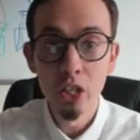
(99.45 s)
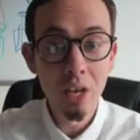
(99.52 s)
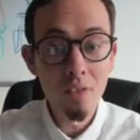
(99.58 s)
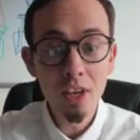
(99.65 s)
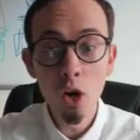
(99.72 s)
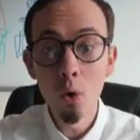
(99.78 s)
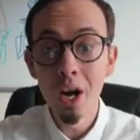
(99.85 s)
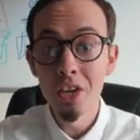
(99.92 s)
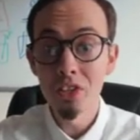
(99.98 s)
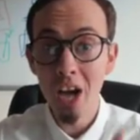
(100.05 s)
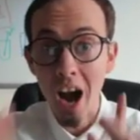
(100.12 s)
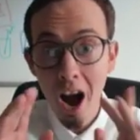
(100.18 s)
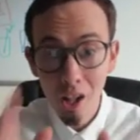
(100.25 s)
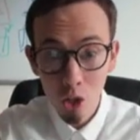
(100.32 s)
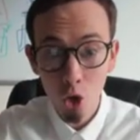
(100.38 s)
Here we go guys,
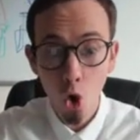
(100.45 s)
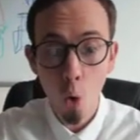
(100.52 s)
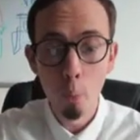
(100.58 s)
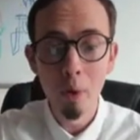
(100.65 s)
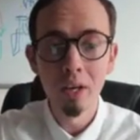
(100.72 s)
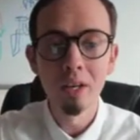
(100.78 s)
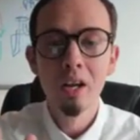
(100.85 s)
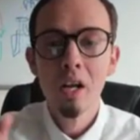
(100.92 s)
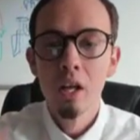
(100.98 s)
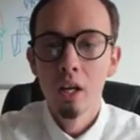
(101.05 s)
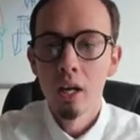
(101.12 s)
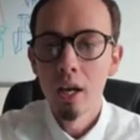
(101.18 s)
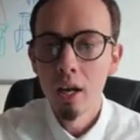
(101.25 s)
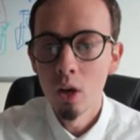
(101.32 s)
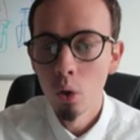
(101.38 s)
I will open
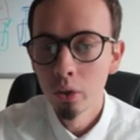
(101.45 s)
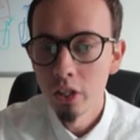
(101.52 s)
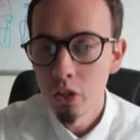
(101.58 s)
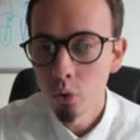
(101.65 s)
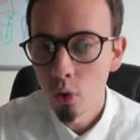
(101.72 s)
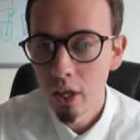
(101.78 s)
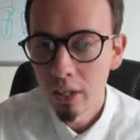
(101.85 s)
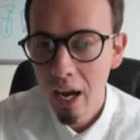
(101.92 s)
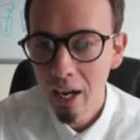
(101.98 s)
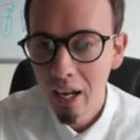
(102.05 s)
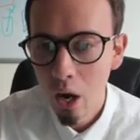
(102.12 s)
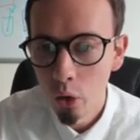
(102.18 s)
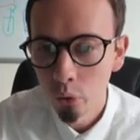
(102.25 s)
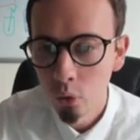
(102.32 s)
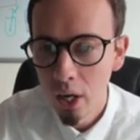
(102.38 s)
uh, on this
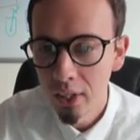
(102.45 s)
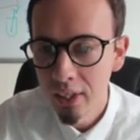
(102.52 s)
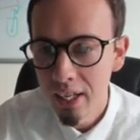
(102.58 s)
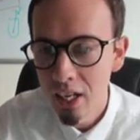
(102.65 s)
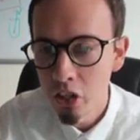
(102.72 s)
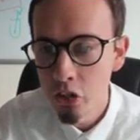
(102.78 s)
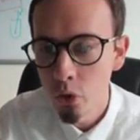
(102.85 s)
account right here.